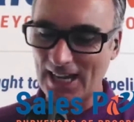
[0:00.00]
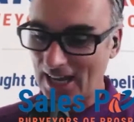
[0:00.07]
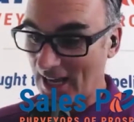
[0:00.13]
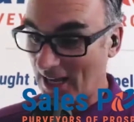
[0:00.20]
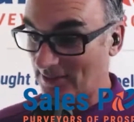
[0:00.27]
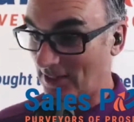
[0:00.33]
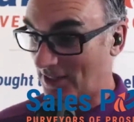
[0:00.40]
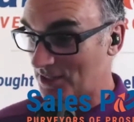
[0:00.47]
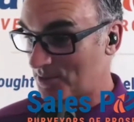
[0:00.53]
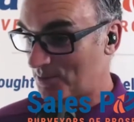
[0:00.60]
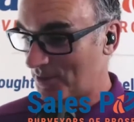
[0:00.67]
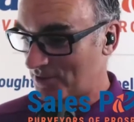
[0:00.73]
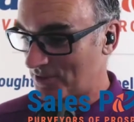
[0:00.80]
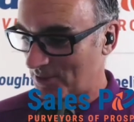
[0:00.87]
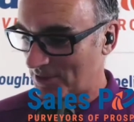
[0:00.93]
had that
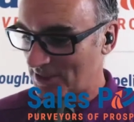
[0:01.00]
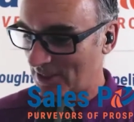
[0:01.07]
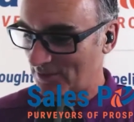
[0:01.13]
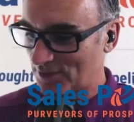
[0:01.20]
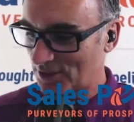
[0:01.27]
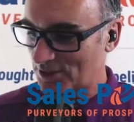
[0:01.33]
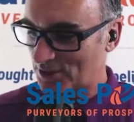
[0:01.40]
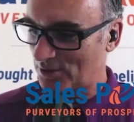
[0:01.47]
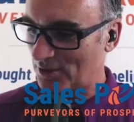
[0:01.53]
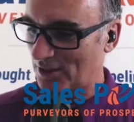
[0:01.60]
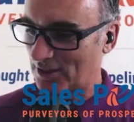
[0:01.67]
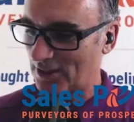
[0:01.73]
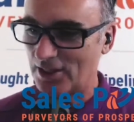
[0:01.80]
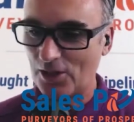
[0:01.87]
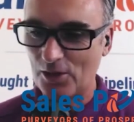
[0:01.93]
experience myself not too
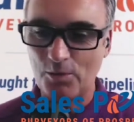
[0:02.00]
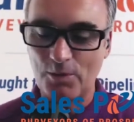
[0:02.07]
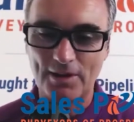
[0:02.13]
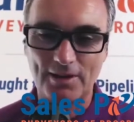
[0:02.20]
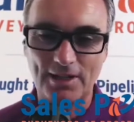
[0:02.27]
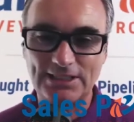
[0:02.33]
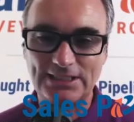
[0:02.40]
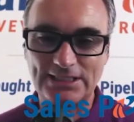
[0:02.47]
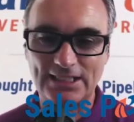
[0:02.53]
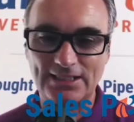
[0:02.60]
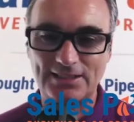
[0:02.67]
long ago, where I said